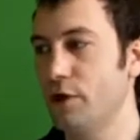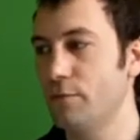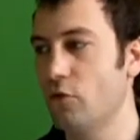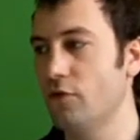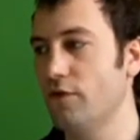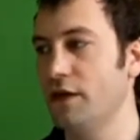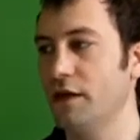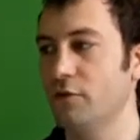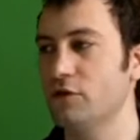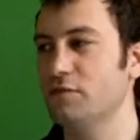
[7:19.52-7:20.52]
putting more of it,
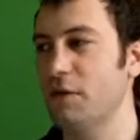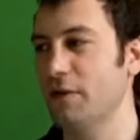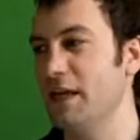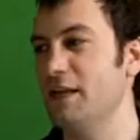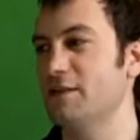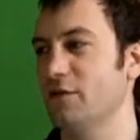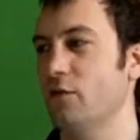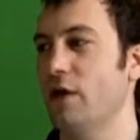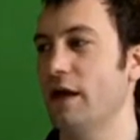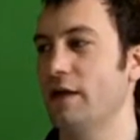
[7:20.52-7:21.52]
it will just become easier in
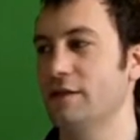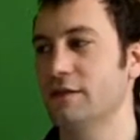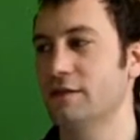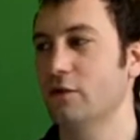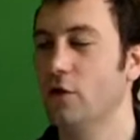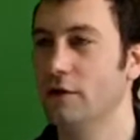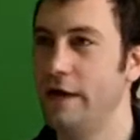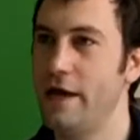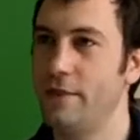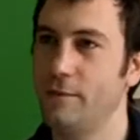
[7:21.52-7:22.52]
a way to just
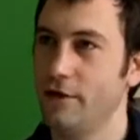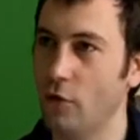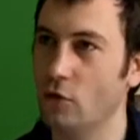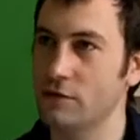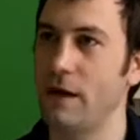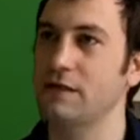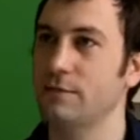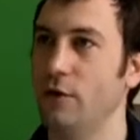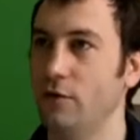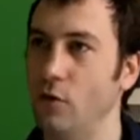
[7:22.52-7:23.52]
hit the kind of
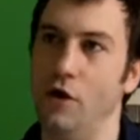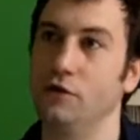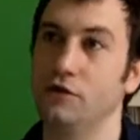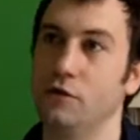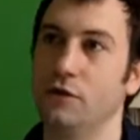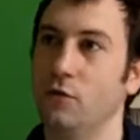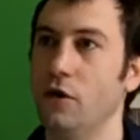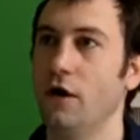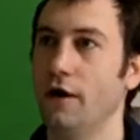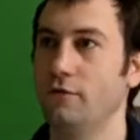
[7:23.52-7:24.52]
automatic button while you're doing the
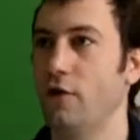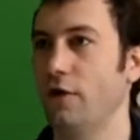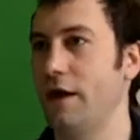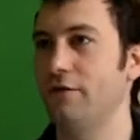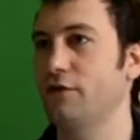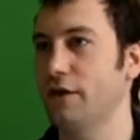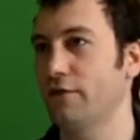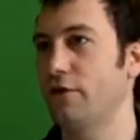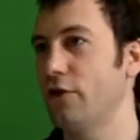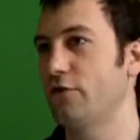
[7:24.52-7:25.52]
work rather than have to
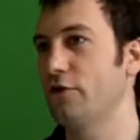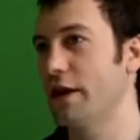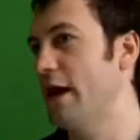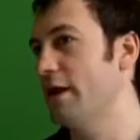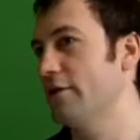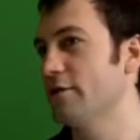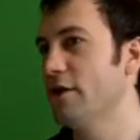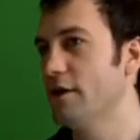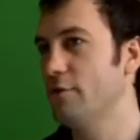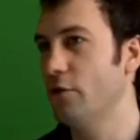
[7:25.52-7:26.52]
kind of go through the end and
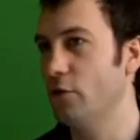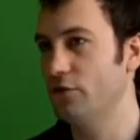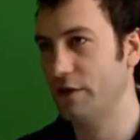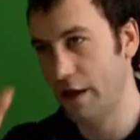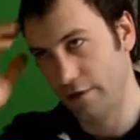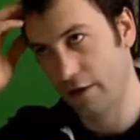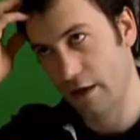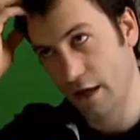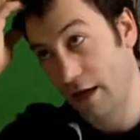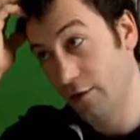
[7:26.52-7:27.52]
pull it all
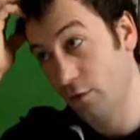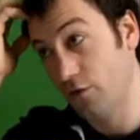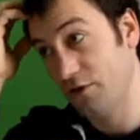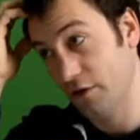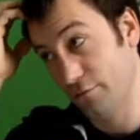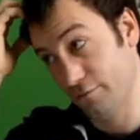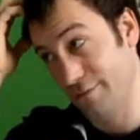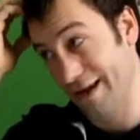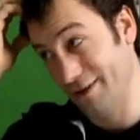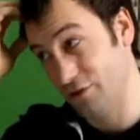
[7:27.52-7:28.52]
together. And it will also
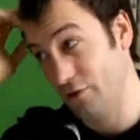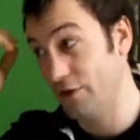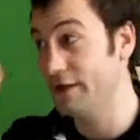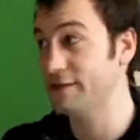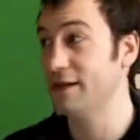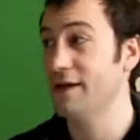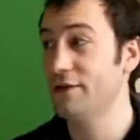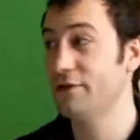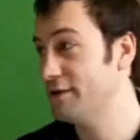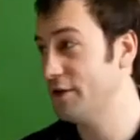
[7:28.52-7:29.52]
make sure that it's
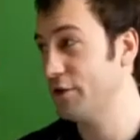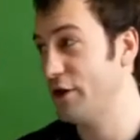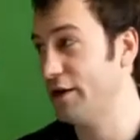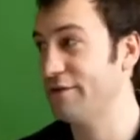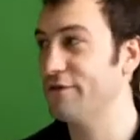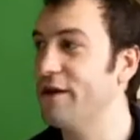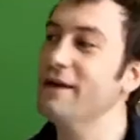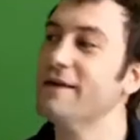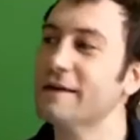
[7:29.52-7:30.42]
you, there's no kind of